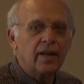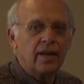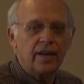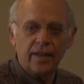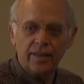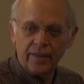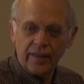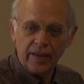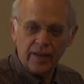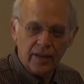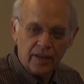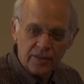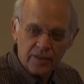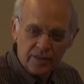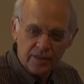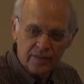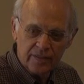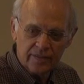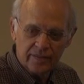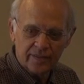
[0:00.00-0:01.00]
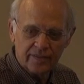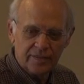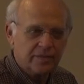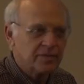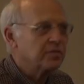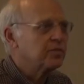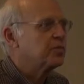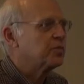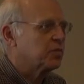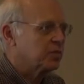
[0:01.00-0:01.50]
Anything else? No.
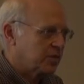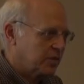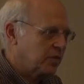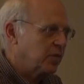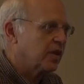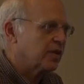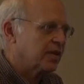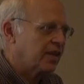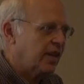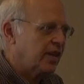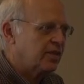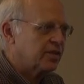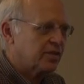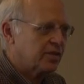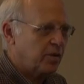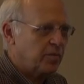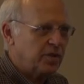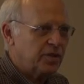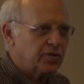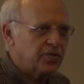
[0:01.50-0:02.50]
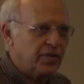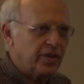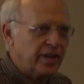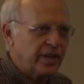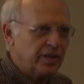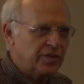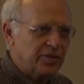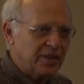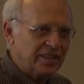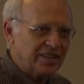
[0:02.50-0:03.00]
Well, thanks so much for
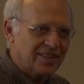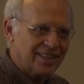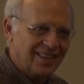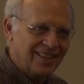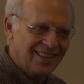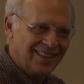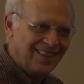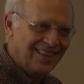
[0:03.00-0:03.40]
your interest.